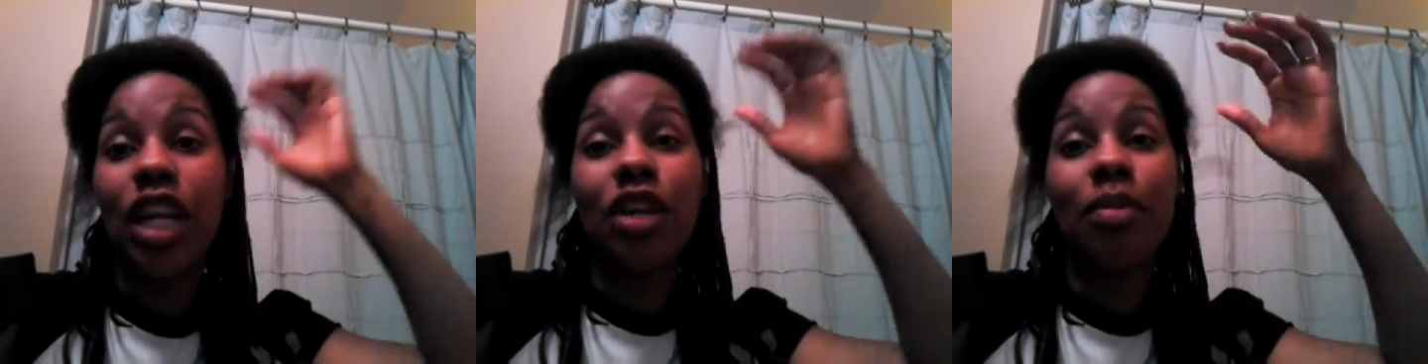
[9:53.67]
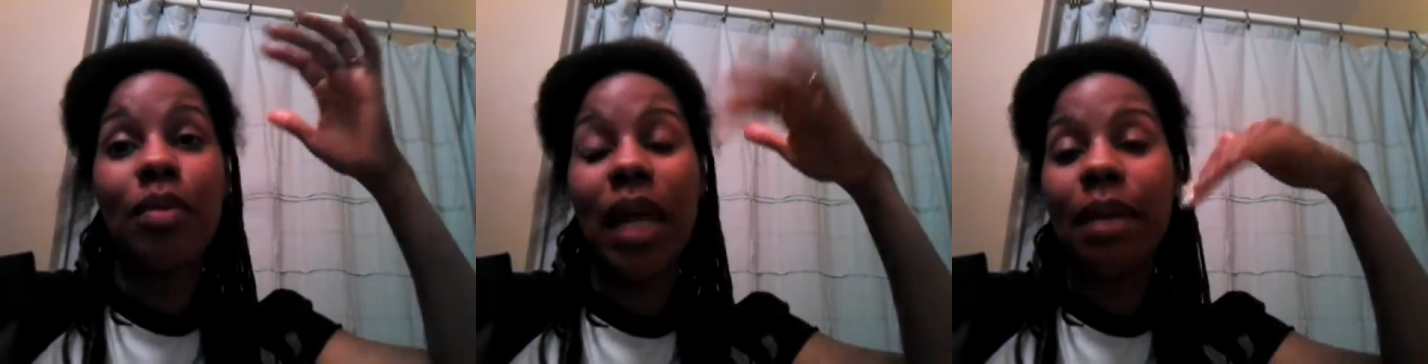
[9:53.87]

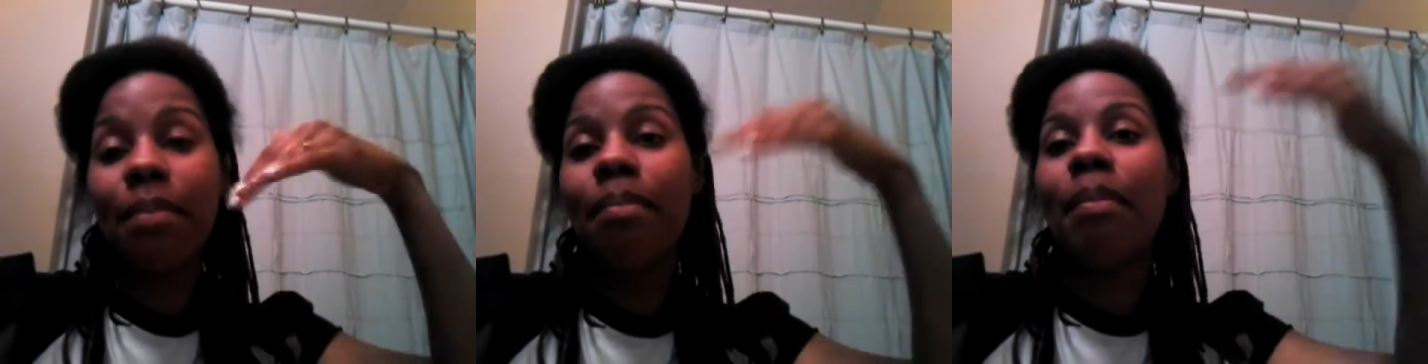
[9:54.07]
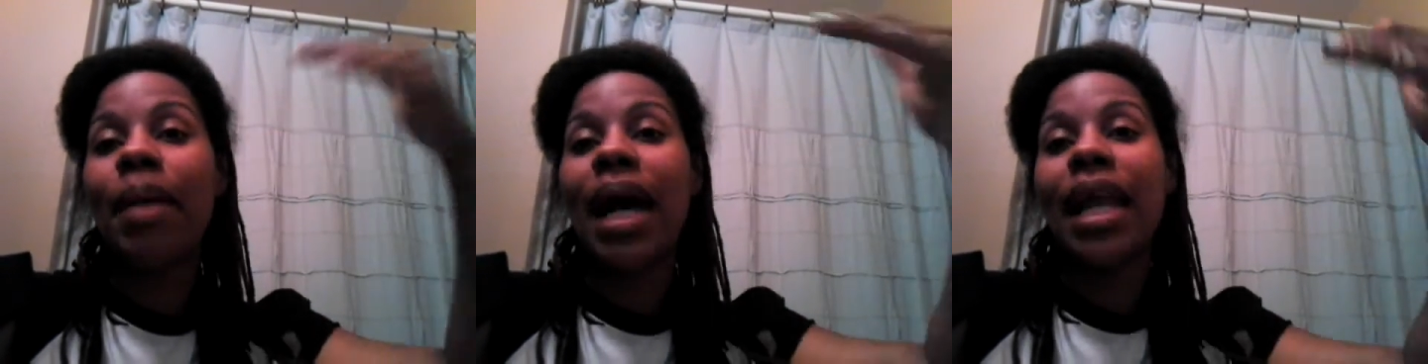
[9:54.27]
and it
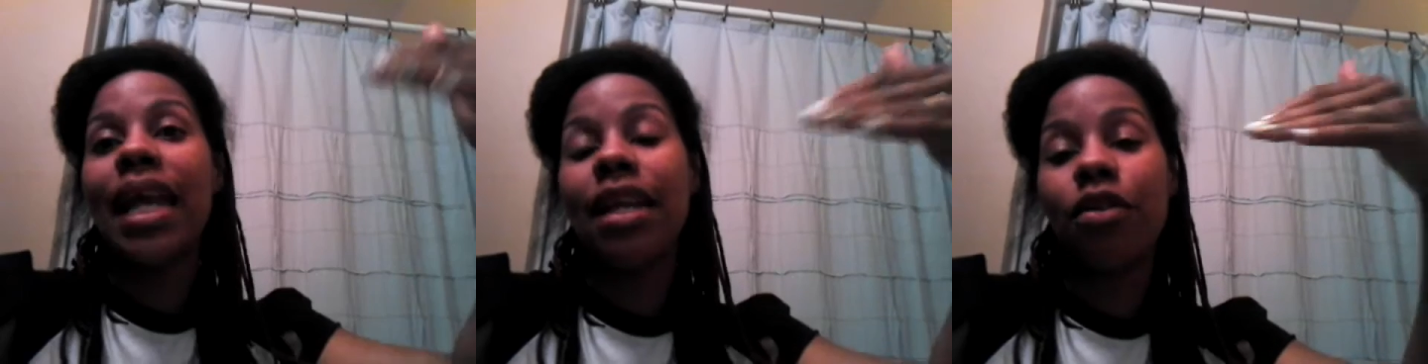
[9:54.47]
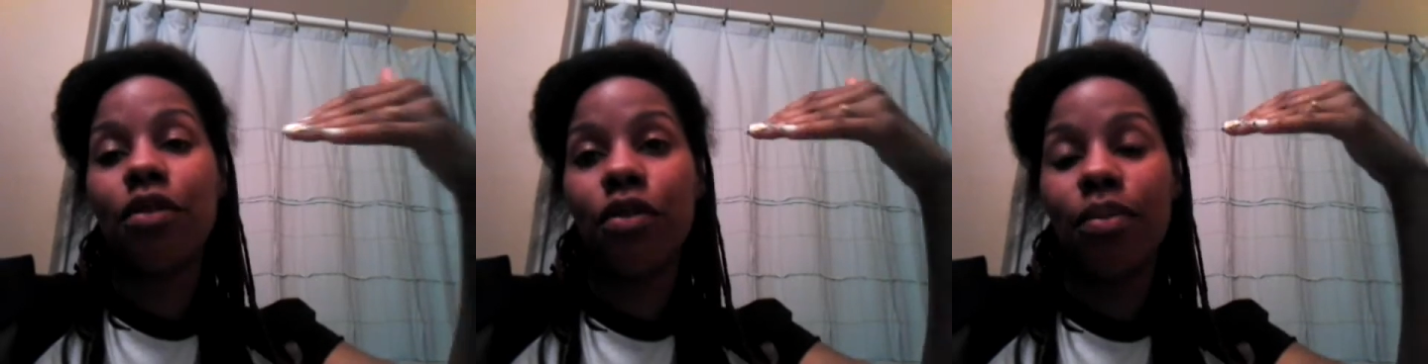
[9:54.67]

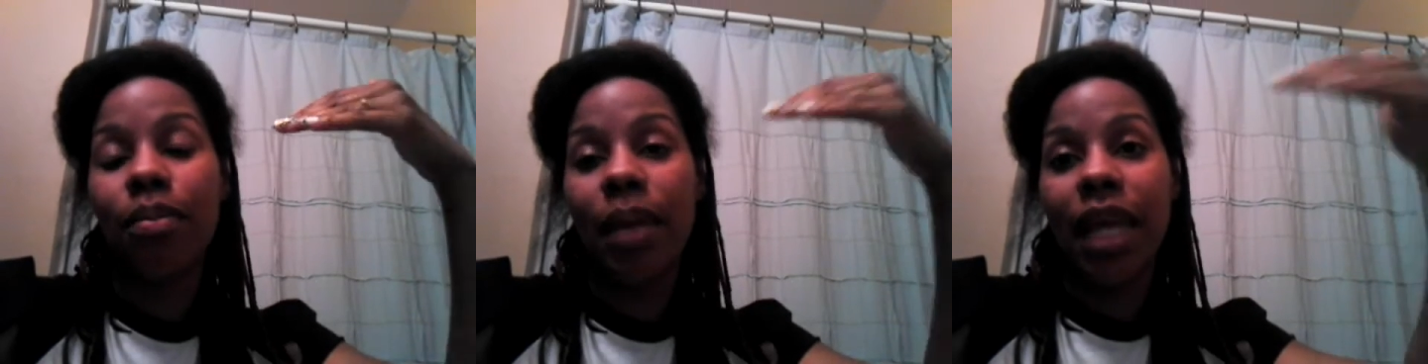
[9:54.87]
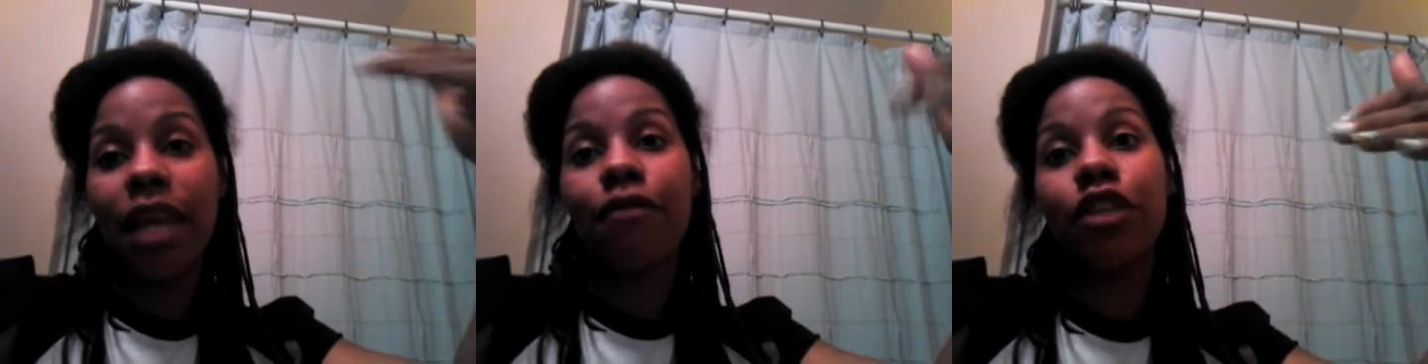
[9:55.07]
might
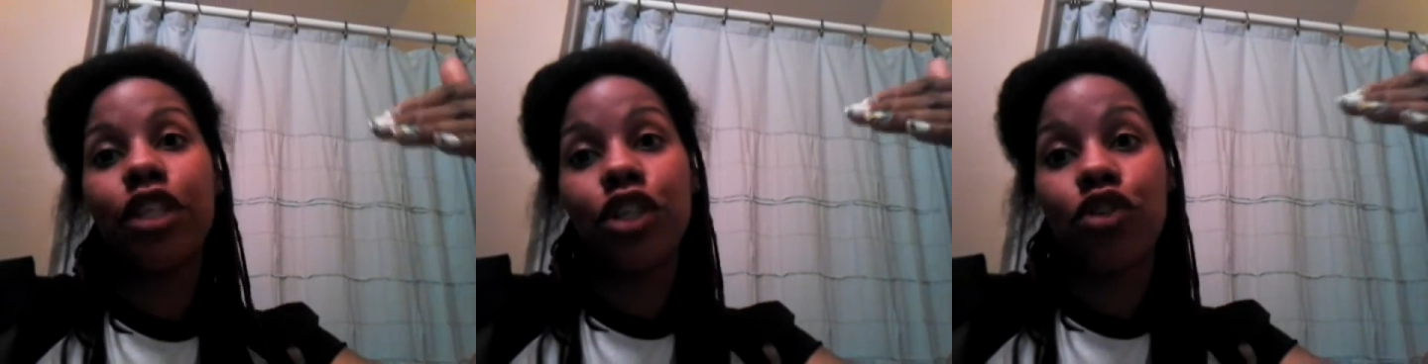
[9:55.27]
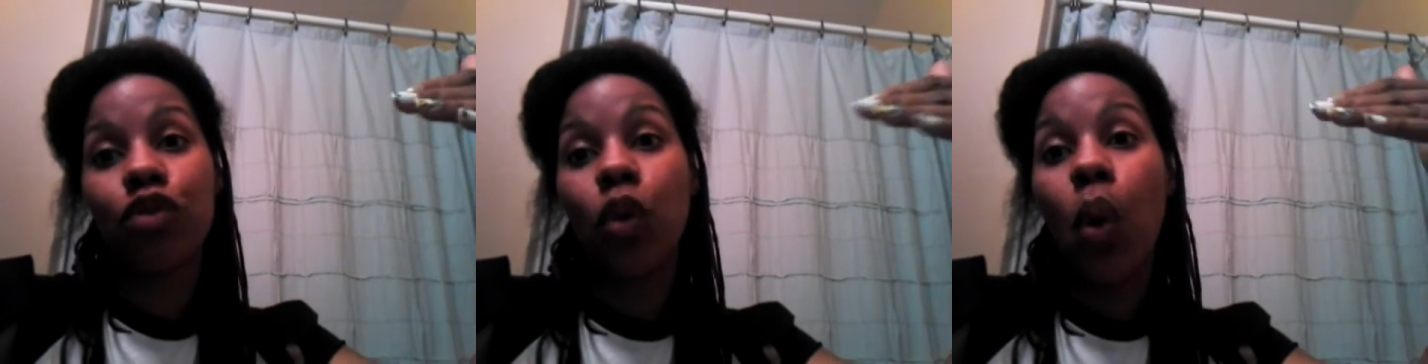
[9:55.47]
make a
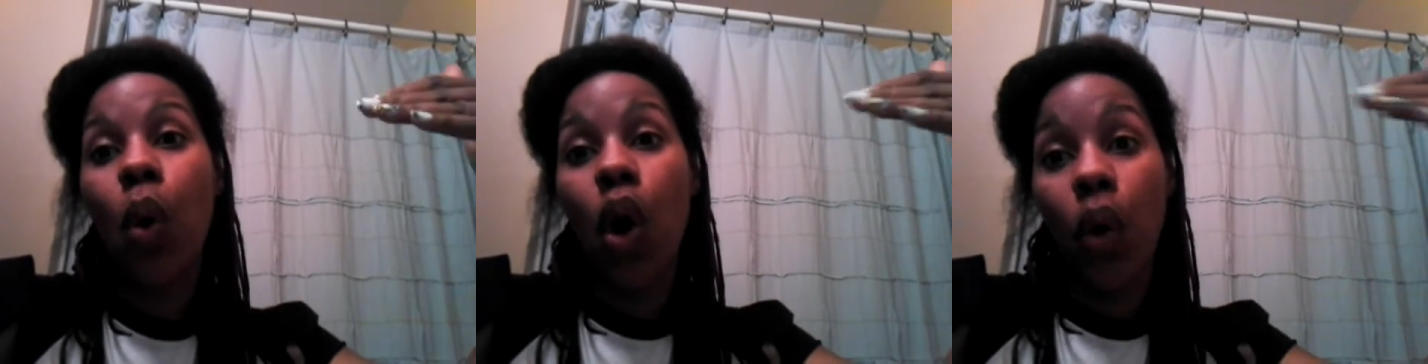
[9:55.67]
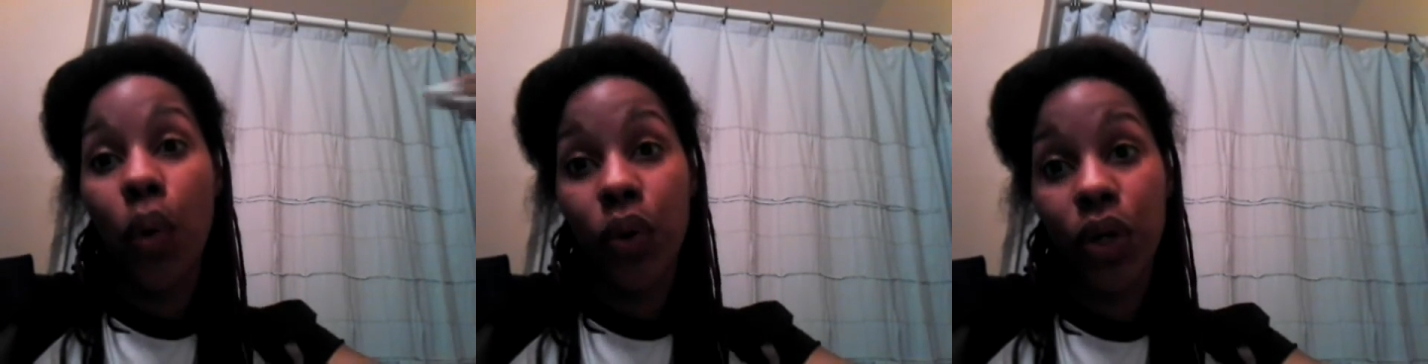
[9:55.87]
residual
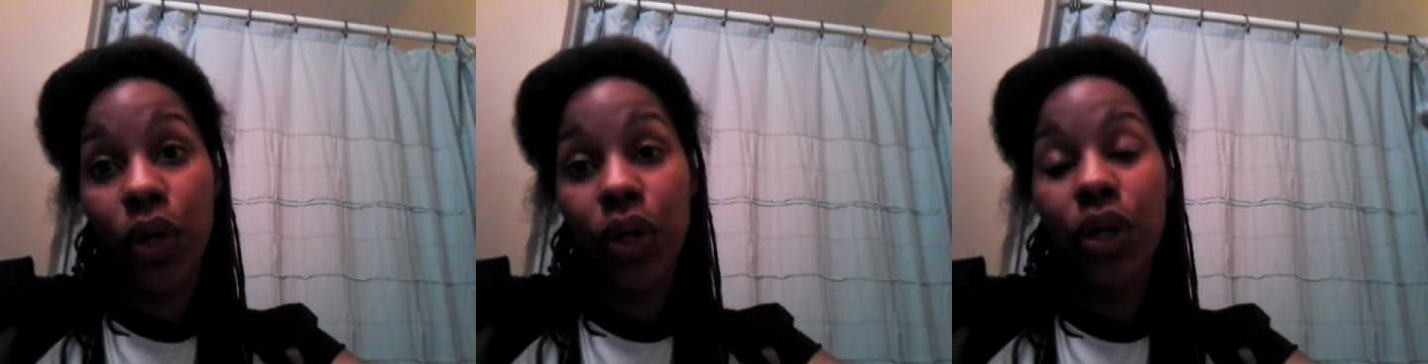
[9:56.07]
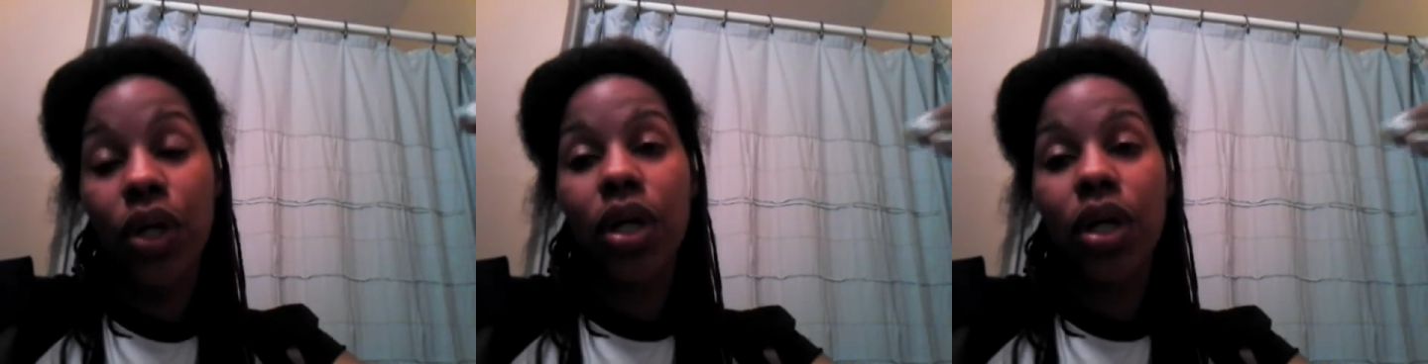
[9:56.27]
odor.